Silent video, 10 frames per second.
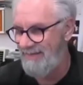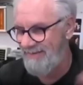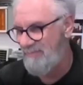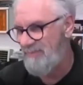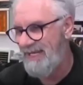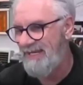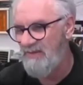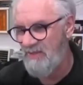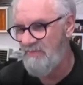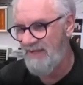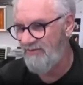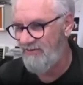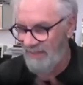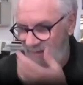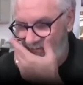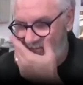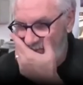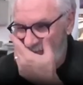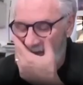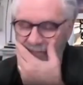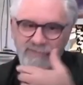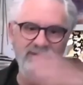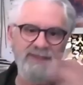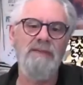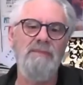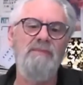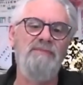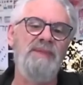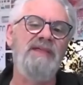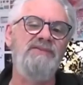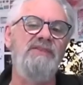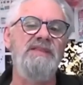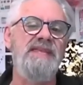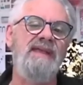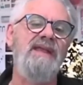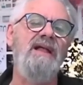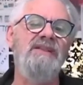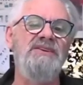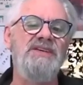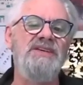the beginning of the bus scene is very funny because of the technology.